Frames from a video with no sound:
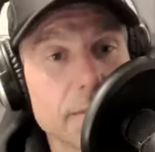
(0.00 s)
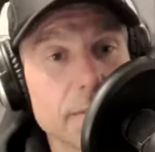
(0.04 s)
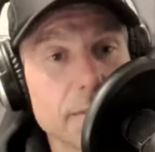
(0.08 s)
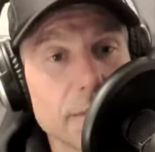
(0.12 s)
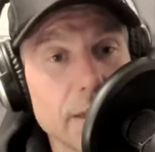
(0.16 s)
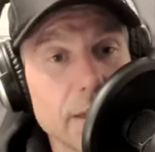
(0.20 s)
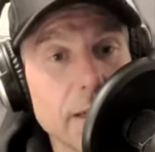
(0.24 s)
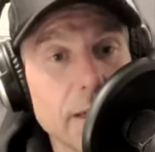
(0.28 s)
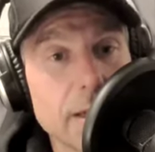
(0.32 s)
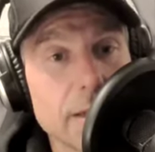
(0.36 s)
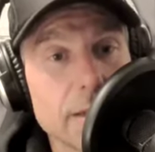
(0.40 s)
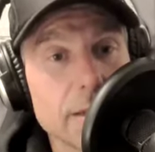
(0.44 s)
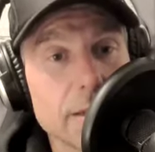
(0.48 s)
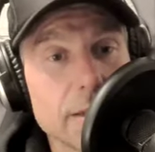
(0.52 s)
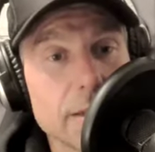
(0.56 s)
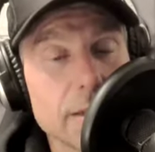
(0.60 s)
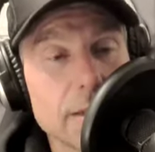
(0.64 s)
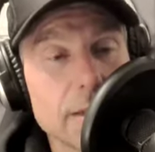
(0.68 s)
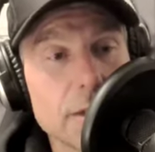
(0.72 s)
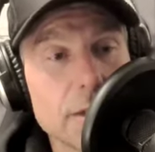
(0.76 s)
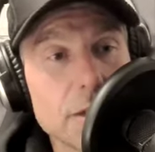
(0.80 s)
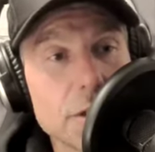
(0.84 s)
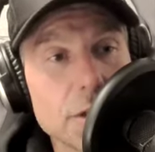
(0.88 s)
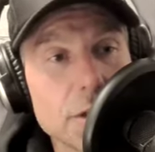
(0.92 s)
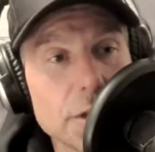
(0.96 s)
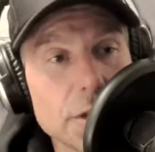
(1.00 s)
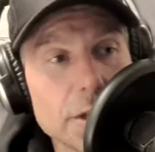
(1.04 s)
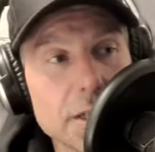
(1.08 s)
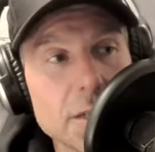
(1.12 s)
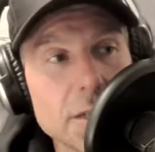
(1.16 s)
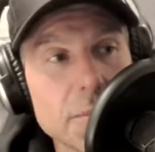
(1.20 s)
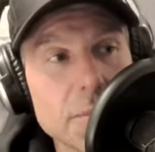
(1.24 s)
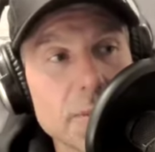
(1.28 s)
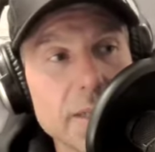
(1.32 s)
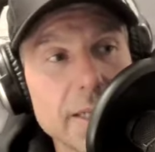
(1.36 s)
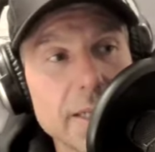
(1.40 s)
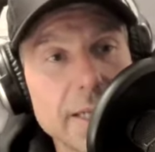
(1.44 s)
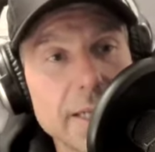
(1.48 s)
Yeah. You're going
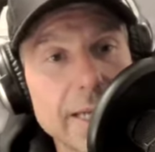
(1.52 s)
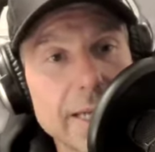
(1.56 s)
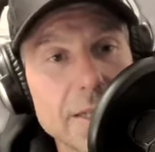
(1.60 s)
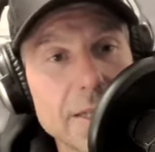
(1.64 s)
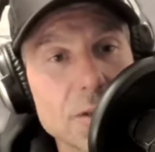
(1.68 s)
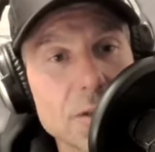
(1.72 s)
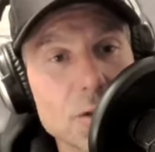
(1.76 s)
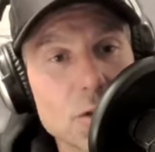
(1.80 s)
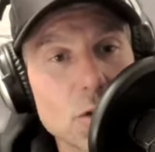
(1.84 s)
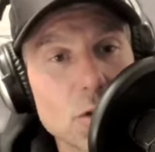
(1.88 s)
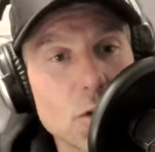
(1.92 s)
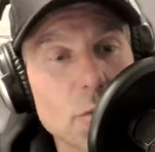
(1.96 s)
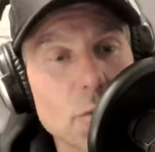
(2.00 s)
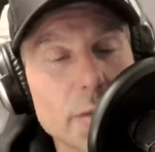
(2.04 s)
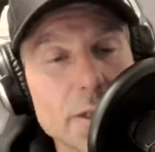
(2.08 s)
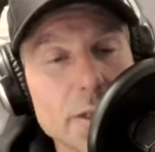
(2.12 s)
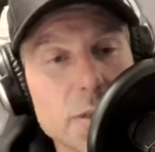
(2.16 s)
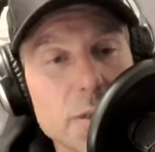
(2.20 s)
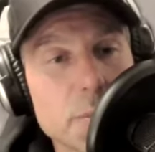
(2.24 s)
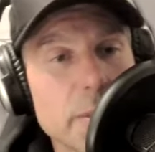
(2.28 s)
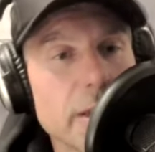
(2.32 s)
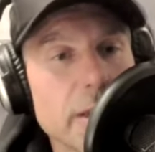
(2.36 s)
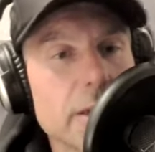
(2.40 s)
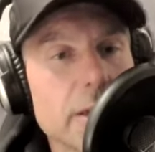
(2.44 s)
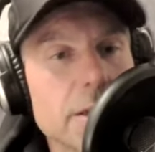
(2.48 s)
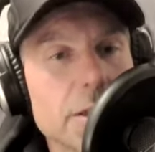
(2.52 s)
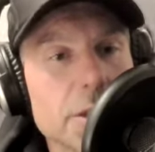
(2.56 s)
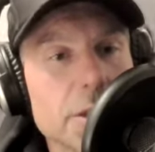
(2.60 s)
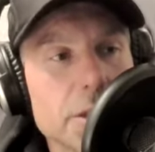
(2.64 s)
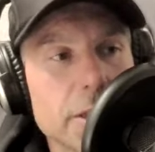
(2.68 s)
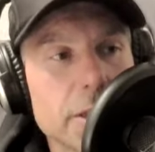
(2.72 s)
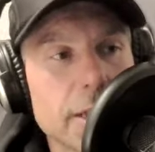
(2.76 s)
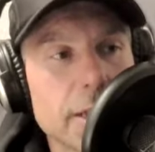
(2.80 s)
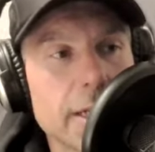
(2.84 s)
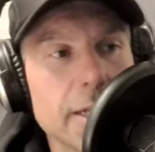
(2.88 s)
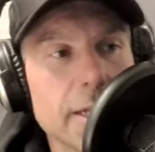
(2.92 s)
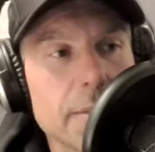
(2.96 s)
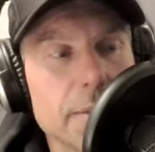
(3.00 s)
to be in so much better
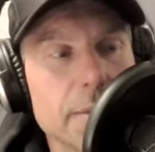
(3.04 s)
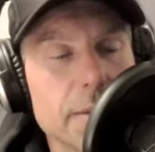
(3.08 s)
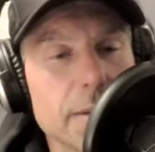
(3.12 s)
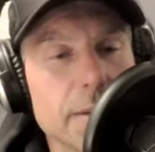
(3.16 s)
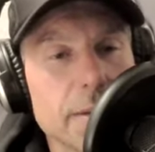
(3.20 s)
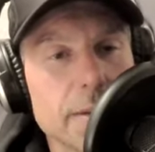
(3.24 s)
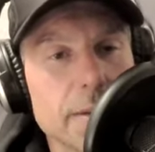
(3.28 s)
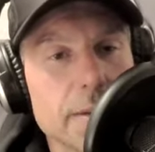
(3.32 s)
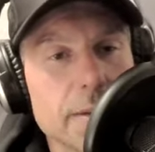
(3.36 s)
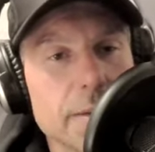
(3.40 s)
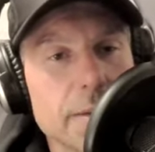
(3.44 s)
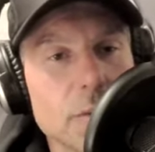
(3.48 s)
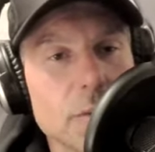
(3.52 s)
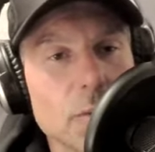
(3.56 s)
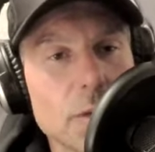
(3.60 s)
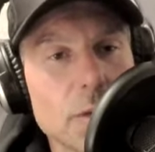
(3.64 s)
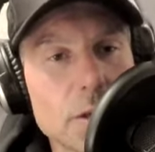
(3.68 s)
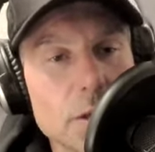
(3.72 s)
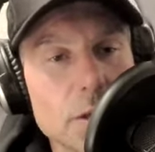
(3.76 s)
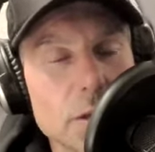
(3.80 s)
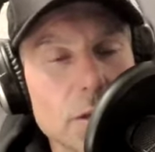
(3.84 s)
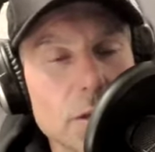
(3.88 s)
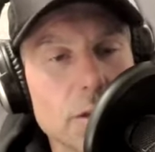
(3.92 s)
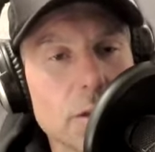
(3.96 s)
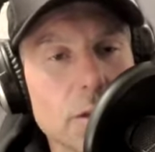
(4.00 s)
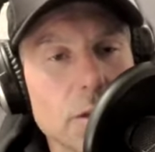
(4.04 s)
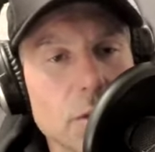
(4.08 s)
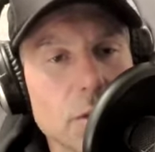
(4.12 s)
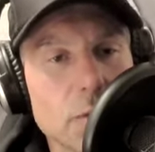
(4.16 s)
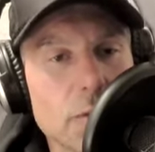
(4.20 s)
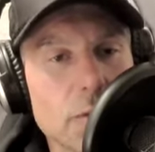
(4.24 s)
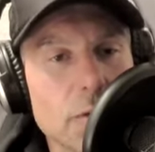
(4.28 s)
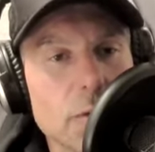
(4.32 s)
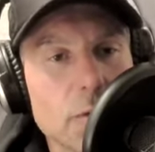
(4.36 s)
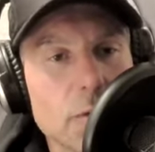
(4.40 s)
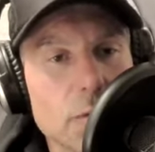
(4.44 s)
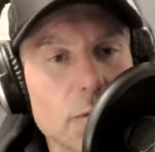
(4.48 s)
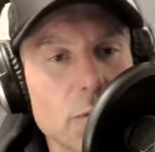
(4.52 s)
shape when you go
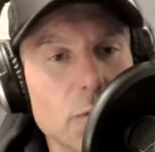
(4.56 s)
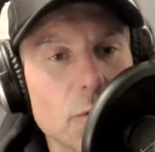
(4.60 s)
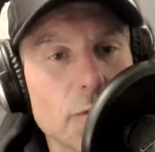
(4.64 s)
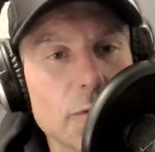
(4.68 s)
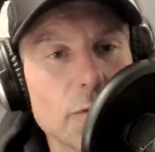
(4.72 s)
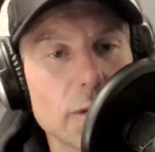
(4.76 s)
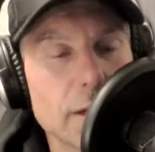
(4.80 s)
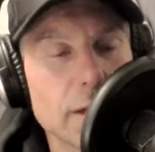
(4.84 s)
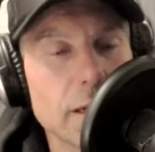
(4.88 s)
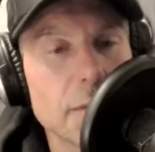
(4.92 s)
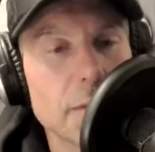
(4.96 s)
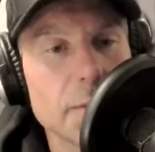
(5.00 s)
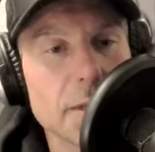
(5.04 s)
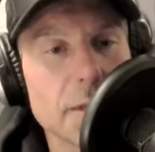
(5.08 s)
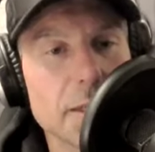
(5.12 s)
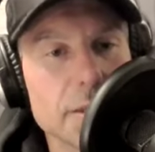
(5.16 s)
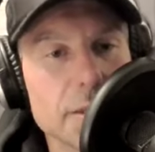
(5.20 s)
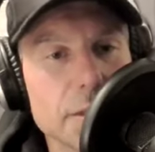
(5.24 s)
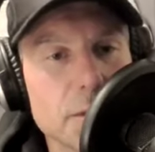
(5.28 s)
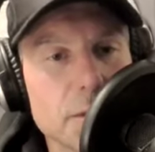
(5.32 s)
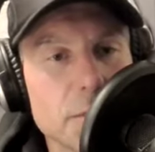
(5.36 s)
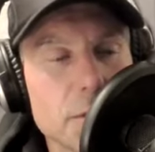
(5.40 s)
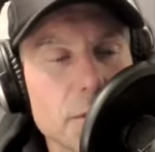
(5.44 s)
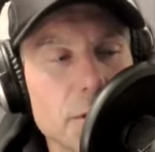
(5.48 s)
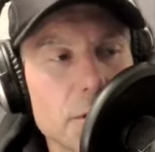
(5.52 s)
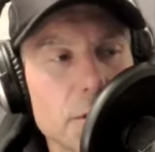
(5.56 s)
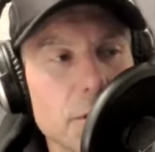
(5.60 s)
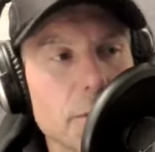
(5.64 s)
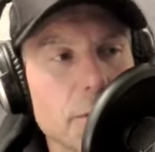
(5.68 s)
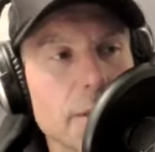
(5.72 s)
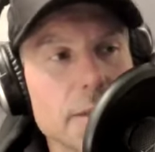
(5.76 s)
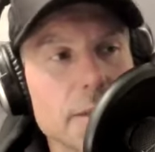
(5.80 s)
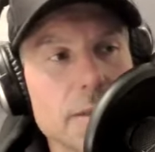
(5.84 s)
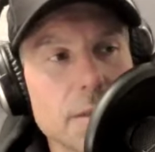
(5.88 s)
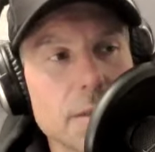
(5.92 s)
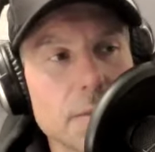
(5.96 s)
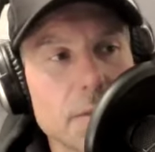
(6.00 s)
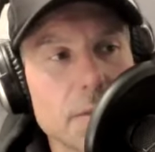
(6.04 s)
for a hunt because you've been
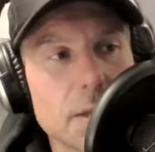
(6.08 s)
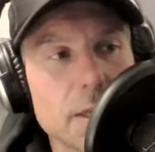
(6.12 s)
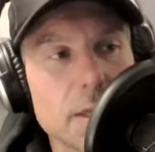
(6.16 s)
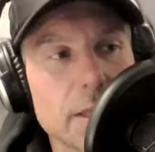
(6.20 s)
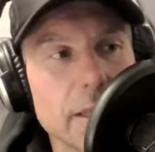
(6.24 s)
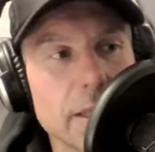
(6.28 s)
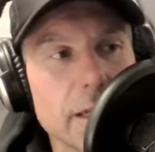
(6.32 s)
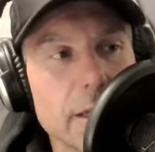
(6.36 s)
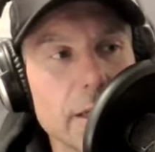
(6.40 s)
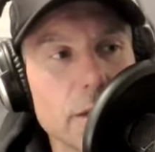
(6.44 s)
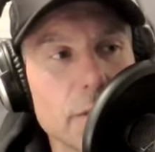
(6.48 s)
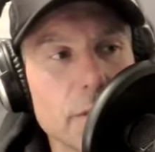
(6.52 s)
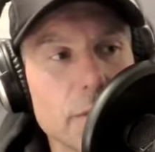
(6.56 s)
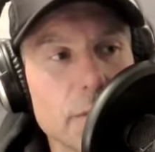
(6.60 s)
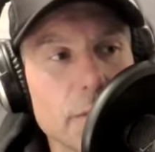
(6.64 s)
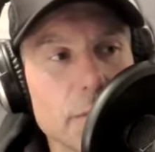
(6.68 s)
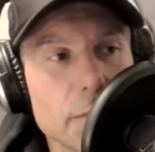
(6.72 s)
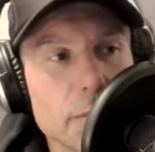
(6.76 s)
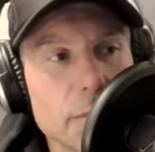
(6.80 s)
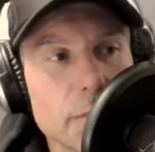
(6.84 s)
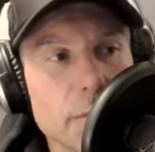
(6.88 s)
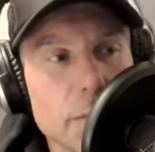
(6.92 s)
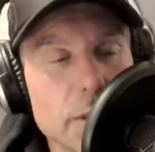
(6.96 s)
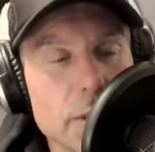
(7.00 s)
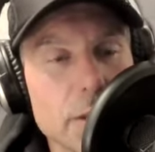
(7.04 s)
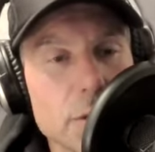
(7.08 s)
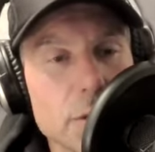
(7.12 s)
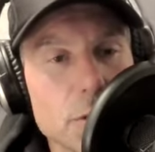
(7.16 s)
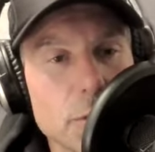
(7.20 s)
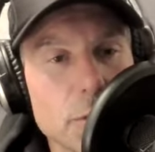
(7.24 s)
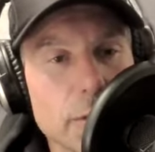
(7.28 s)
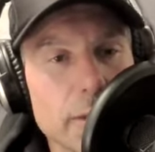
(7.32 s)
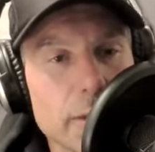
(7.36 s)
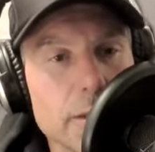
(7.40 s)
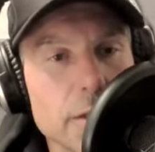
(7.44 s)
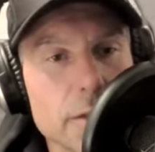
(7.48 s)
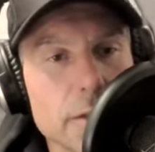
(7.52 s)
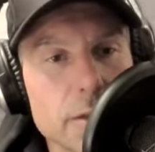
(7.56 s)
doing something that you've been
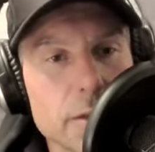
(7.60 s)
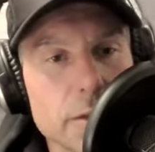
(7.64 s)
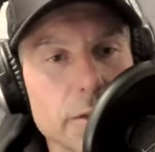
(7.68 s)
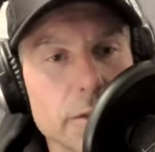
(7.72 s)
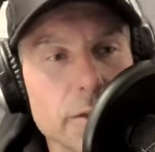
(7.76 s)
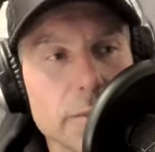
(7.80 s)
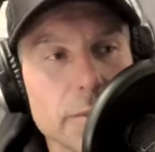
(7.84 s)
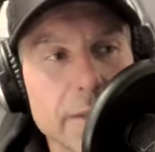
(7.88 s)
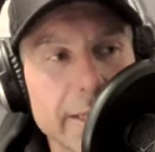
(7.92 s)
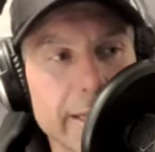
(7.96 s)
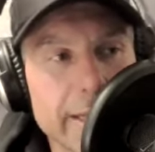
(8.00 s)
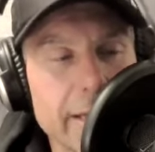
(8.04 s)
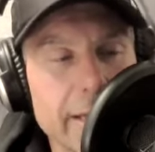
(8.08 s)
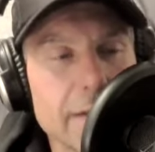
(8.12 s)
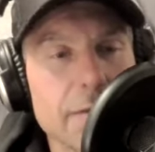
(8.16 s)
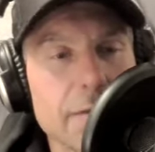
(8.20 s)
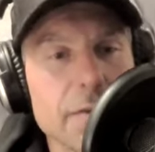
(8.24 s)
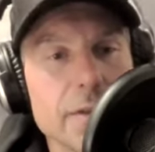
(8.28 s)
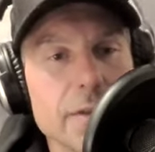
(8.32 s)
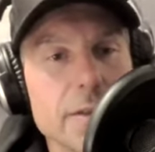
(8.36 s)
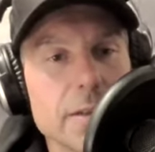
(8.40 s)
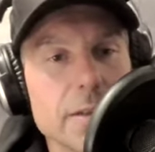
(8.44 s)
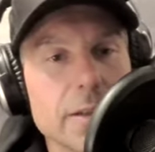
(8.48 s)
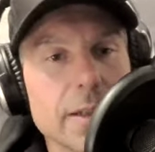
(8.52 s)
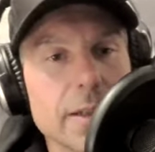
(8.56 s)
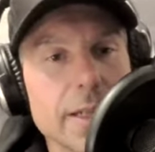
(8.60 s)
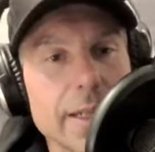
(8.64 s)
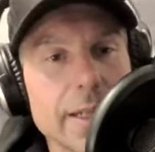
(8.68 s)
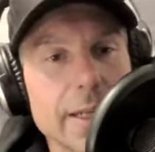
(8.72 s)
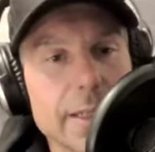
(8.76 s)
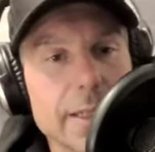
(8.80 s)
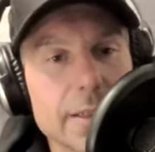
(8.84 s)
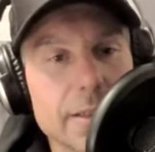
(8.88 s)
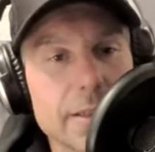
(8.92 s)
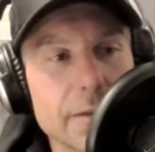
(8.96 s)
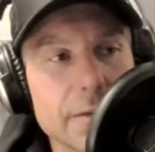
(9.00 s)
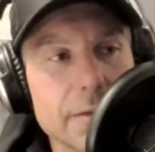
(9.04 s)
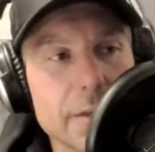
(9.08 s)
enjoying to do. You've been getting physical
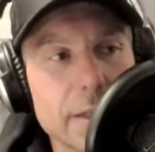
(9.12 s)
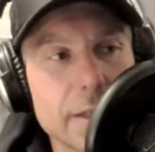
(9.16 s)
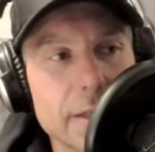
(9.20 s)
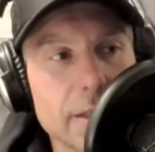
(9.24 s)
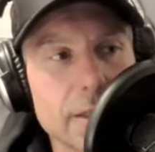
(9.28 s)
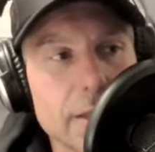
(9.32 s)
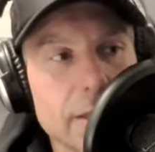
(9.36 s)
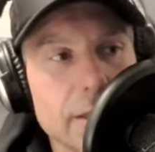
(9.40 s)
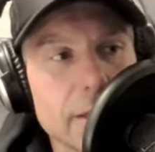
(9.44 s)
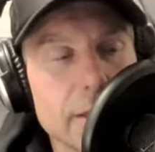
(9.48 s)
activity.